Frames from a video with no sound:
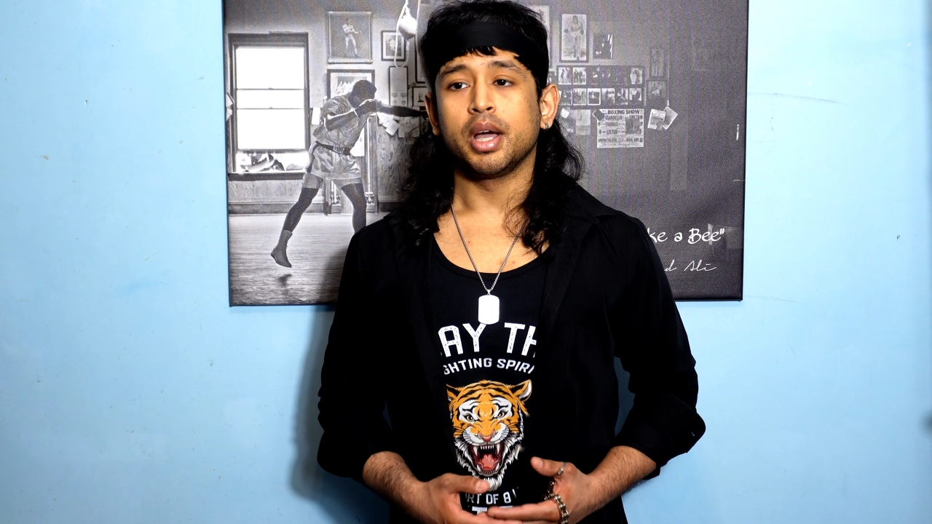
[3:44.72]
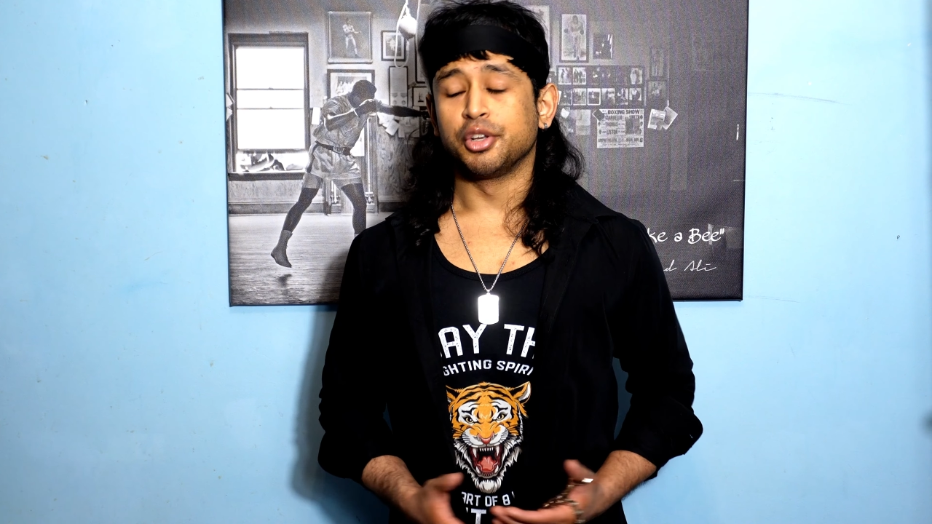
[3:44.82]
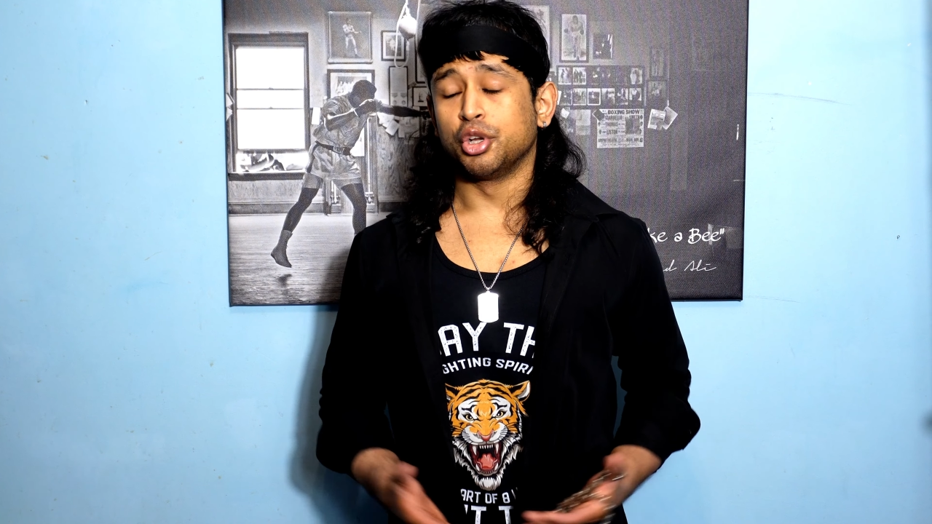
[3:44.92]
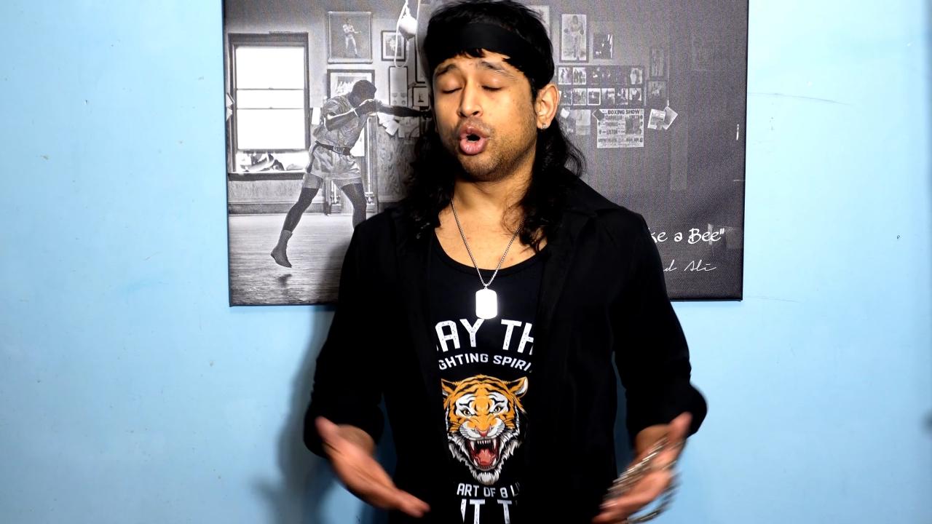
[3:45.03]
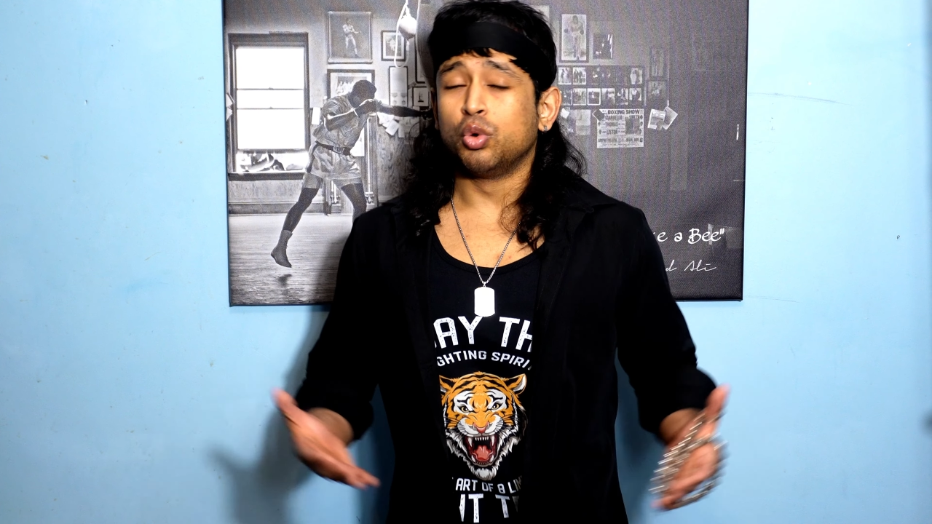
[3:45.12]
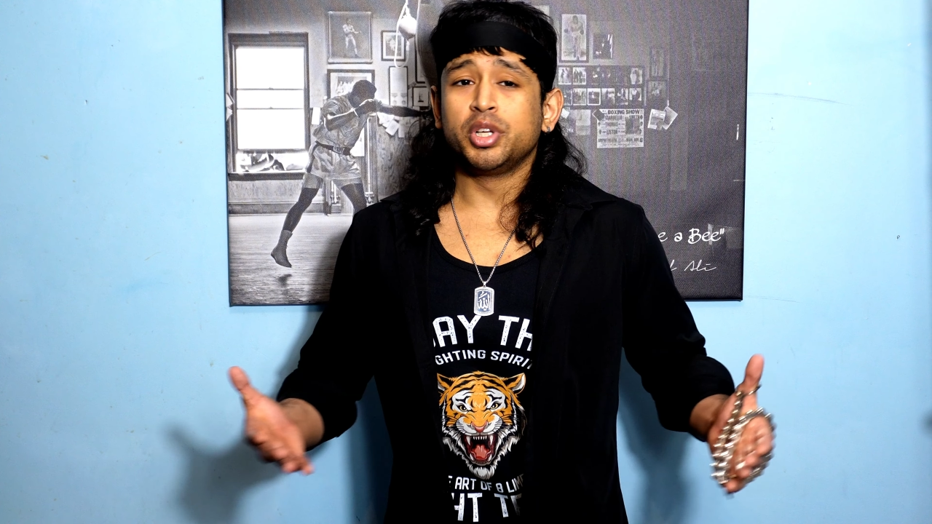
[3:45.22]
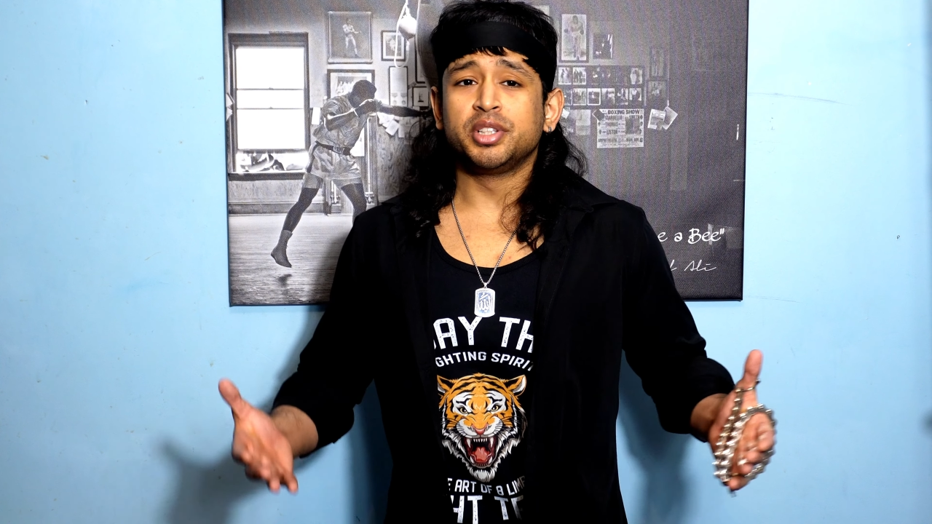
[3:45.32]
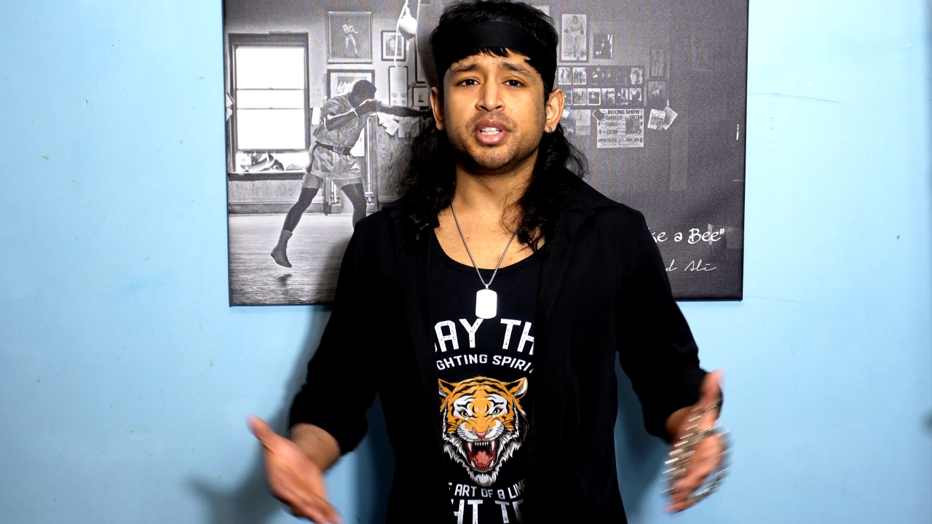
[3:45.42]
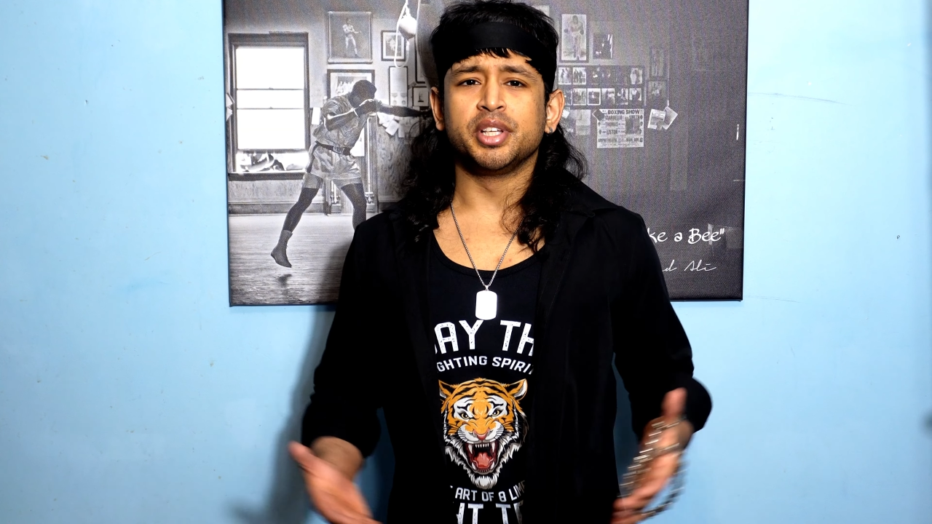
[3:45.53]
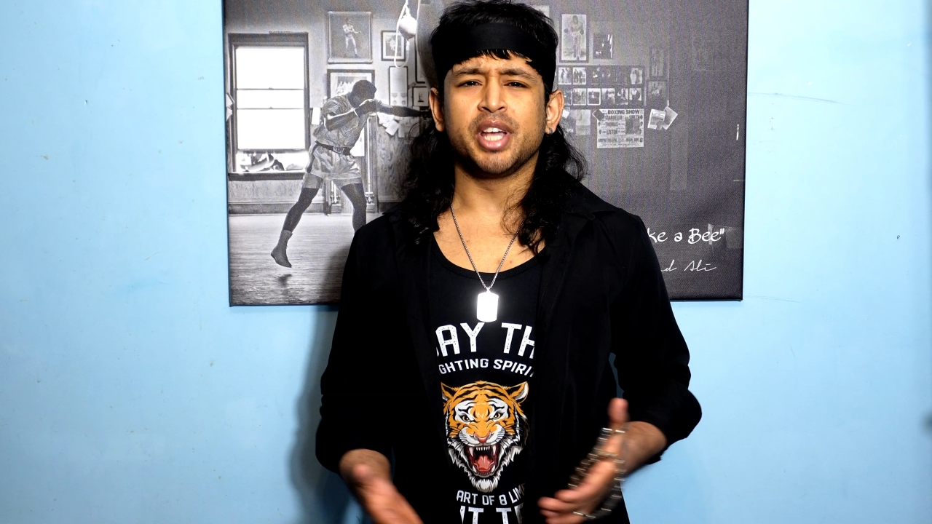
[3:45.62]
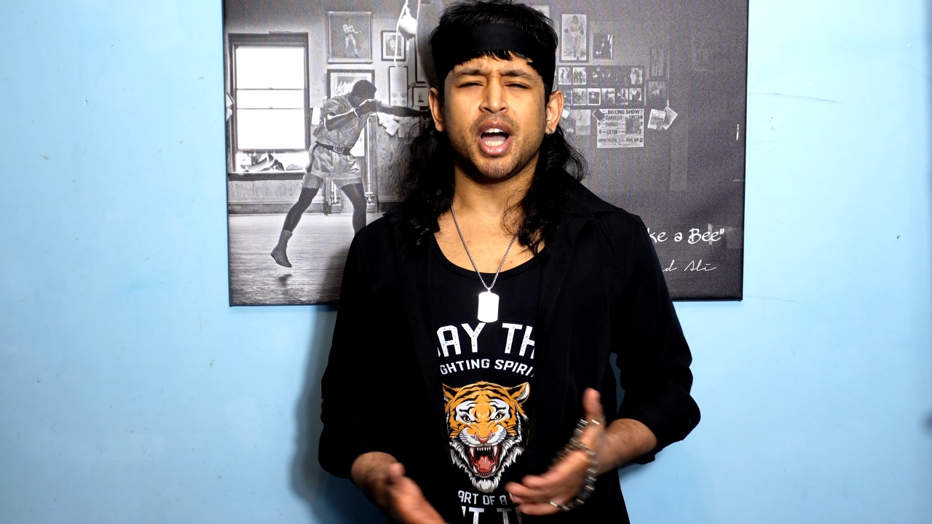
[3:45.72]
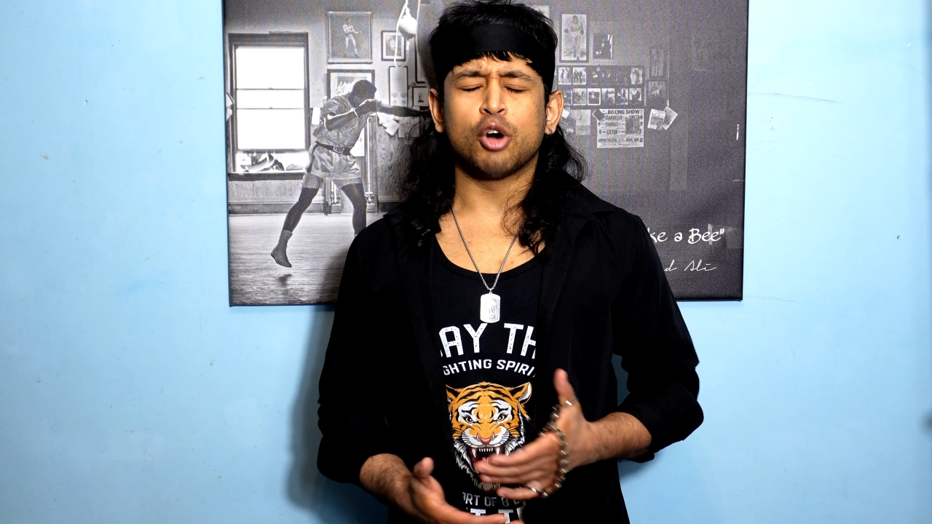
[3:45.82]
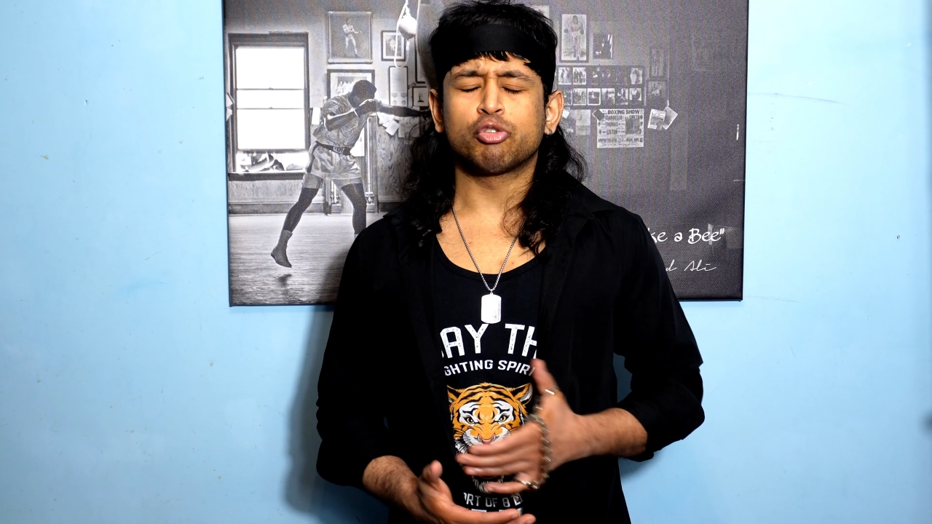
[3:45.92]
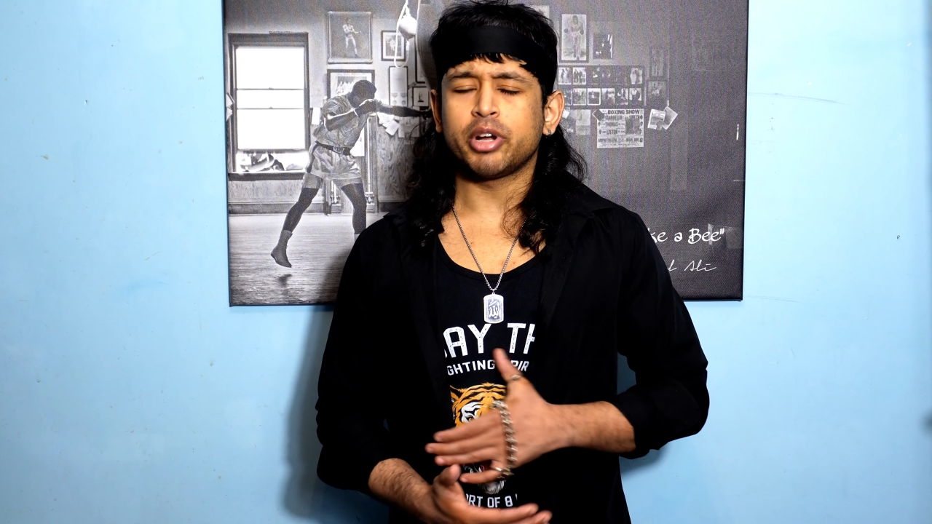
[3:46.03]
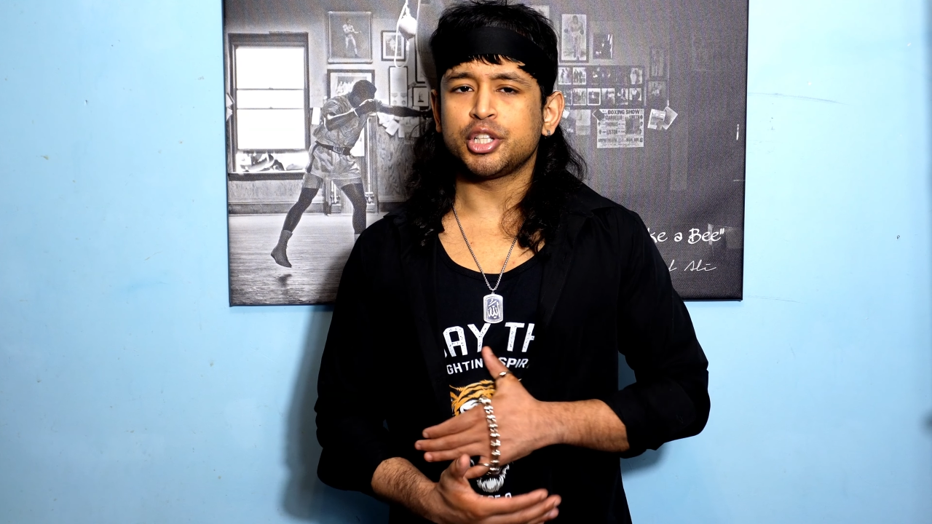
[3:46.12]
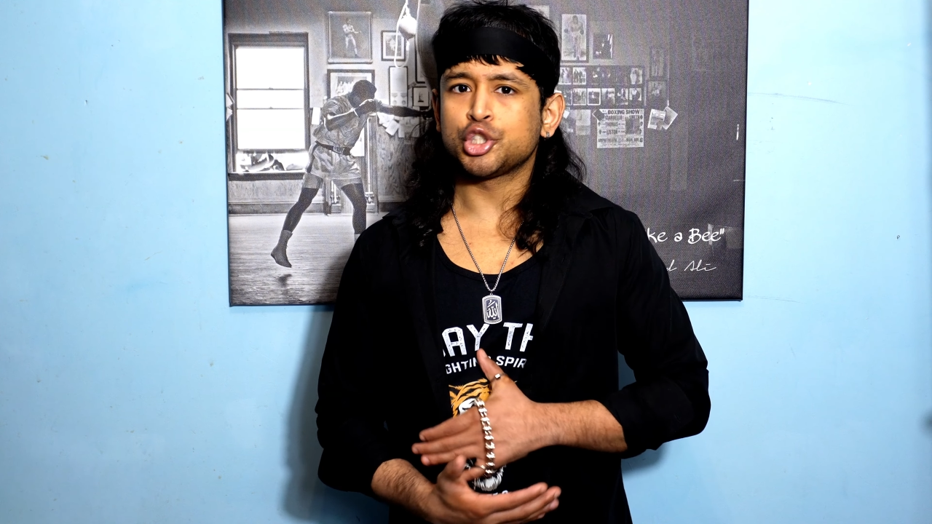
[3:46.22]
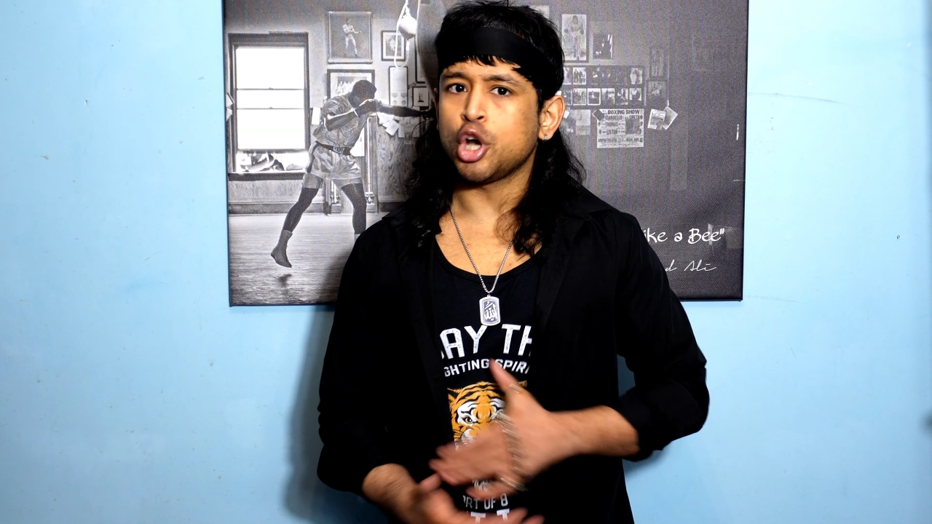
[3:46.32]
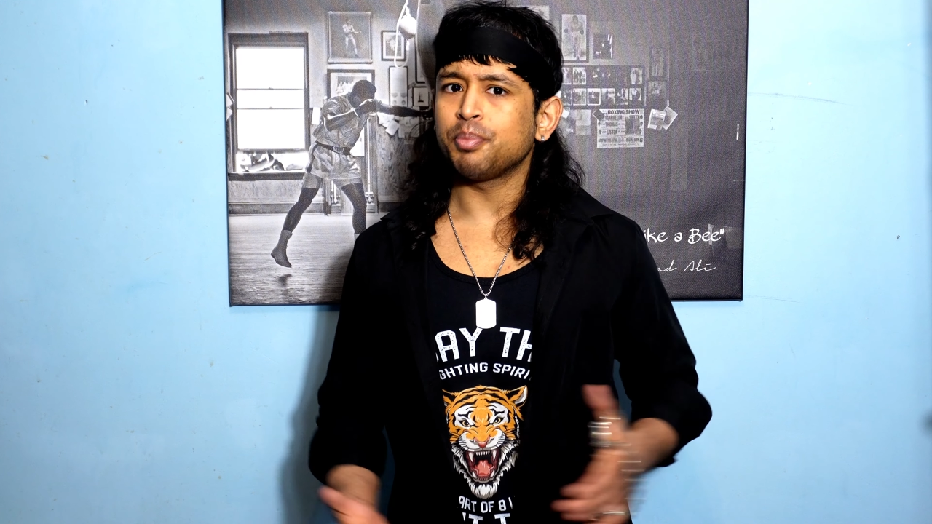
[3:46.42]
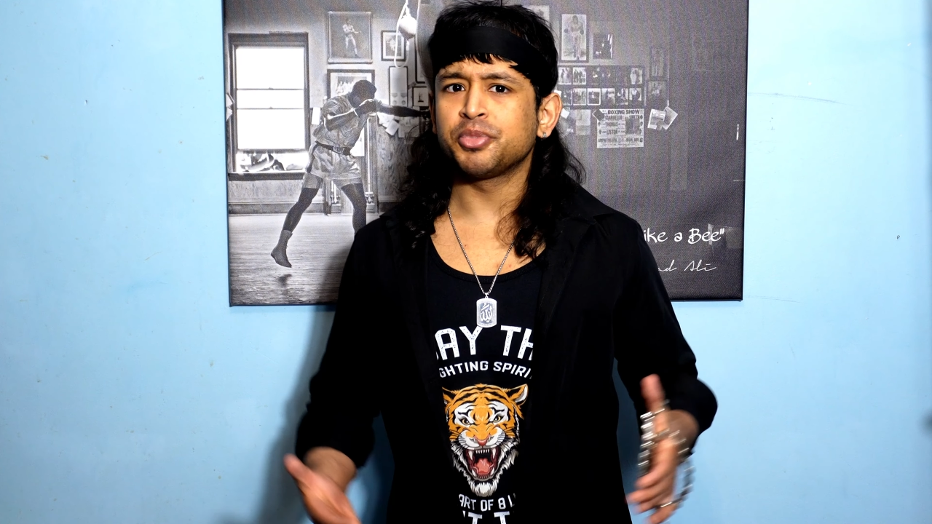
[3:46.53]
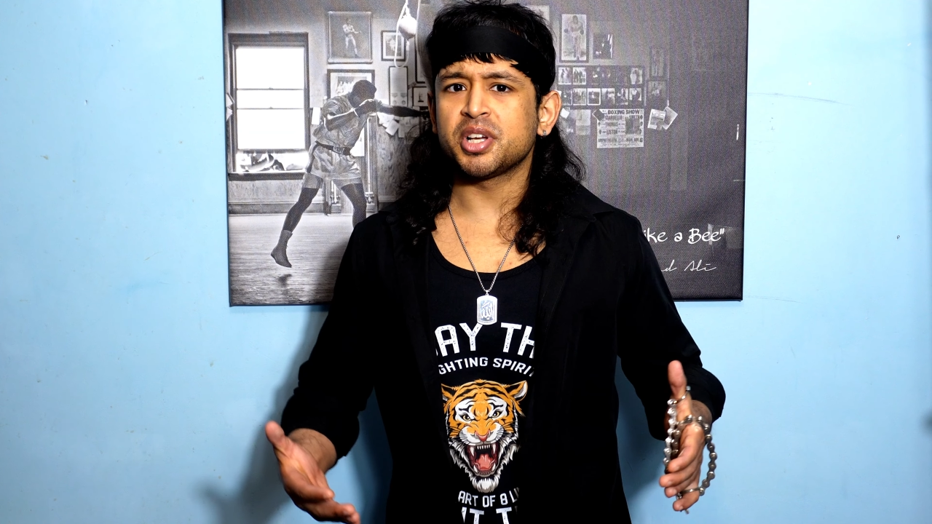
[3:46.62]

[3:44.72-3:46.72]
And not only did he outright top the